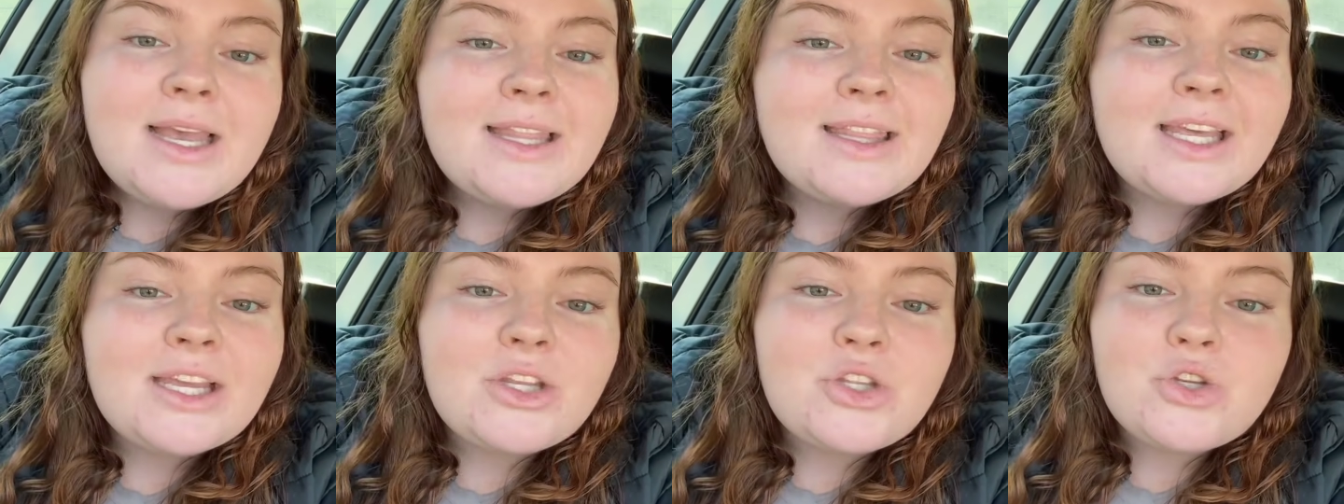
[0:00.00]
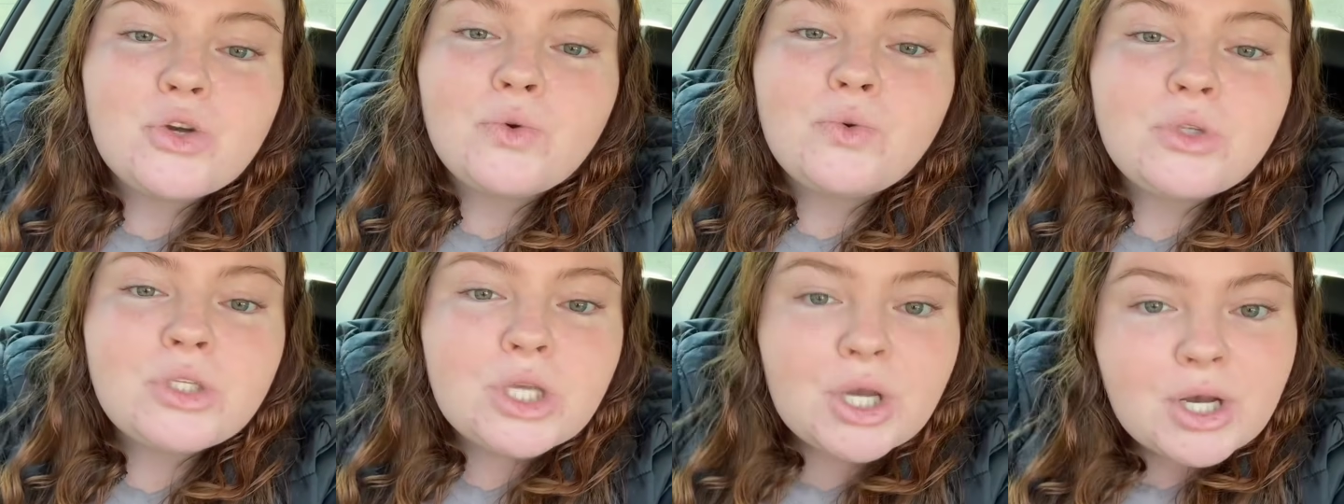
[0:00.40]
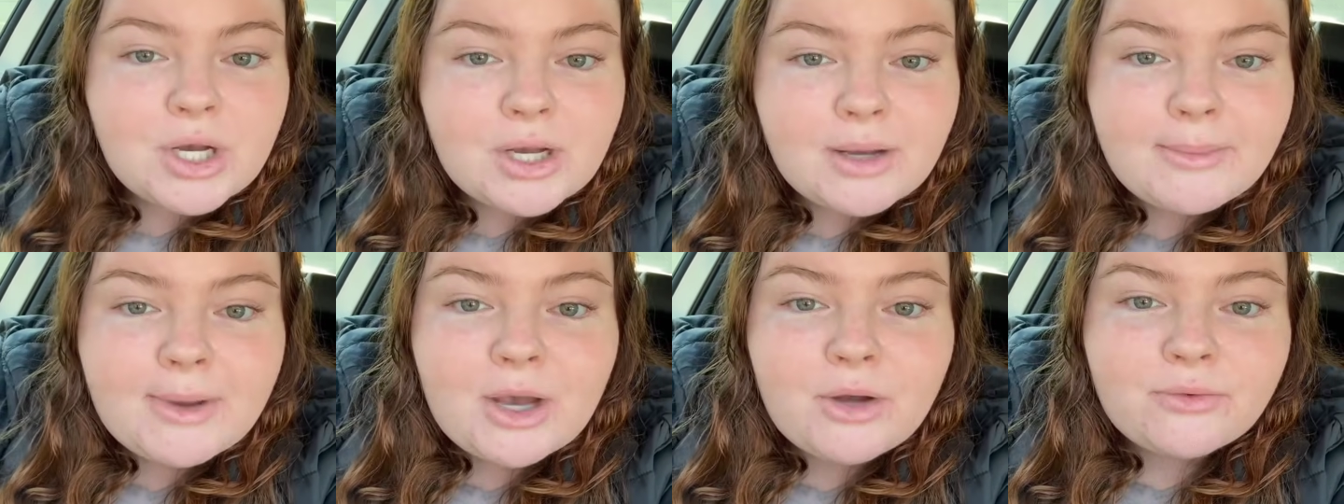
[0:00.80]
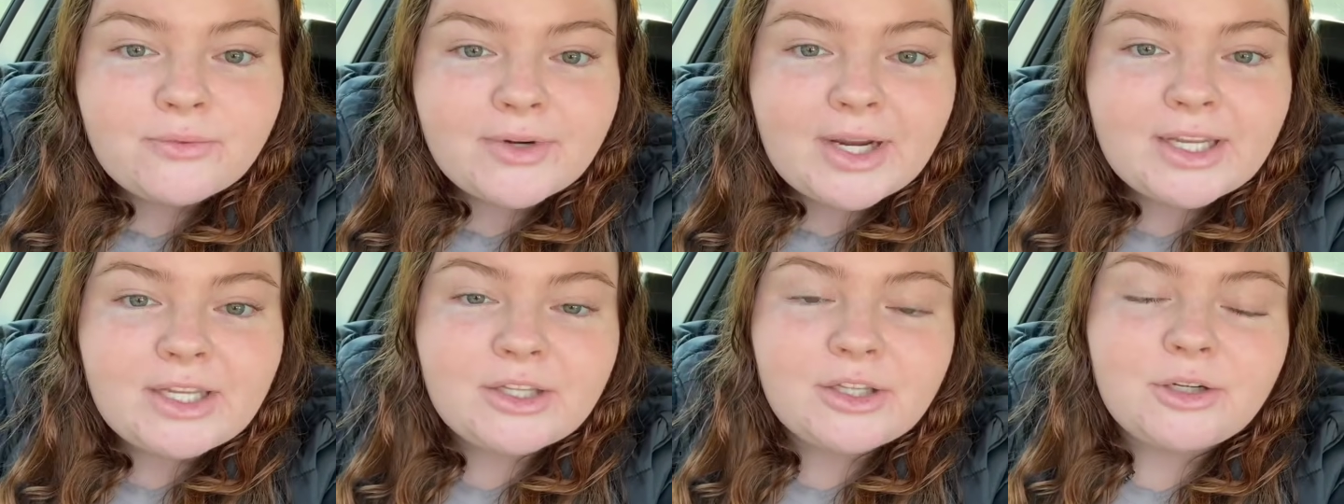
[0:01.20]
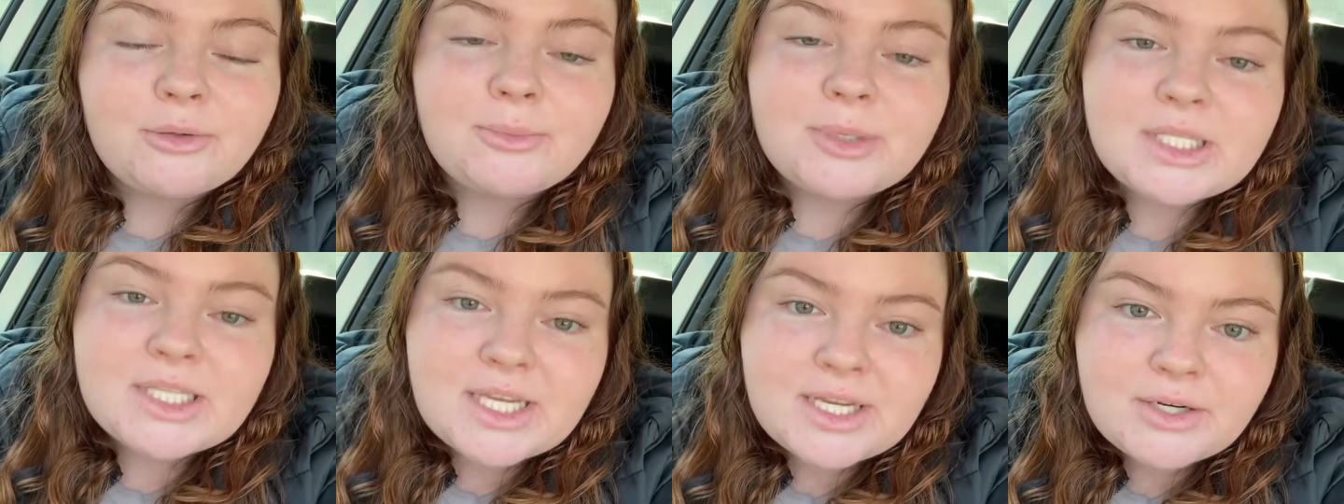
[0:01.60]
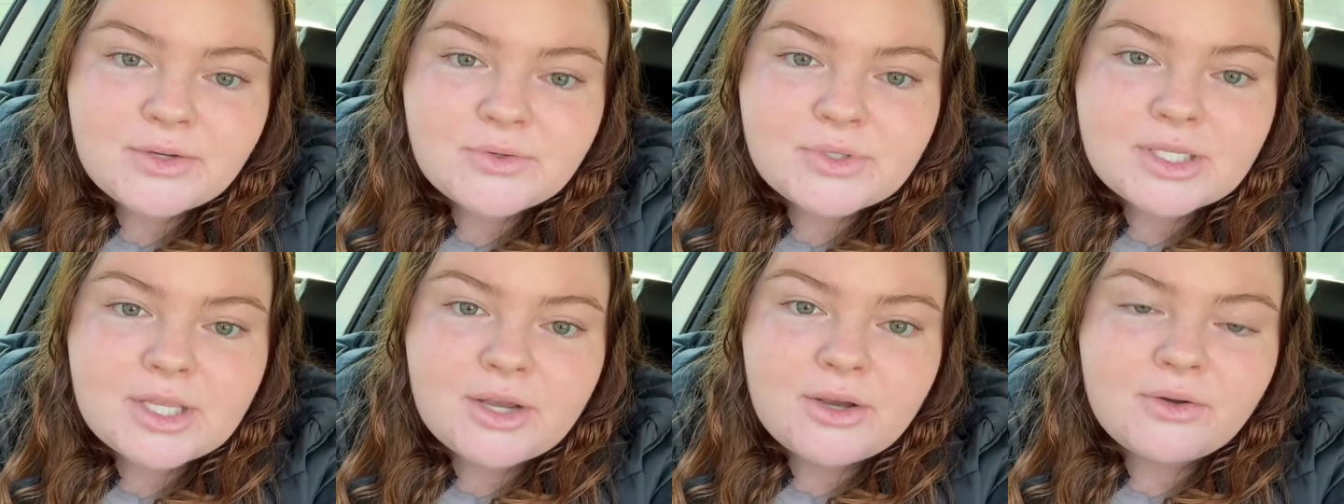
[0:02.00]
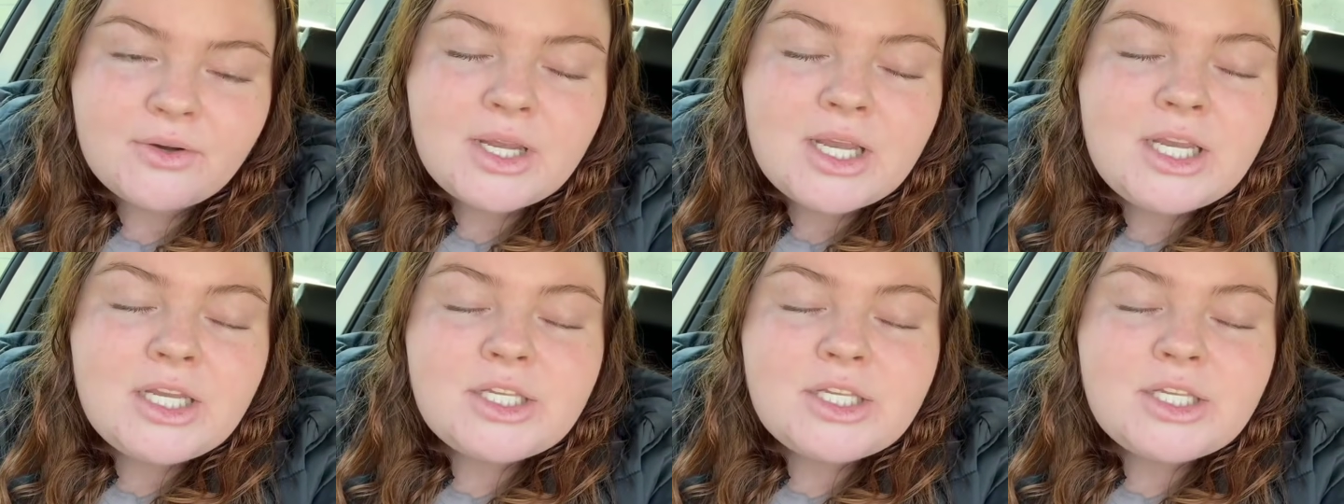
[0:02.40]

They don't talk about regular potatoes though.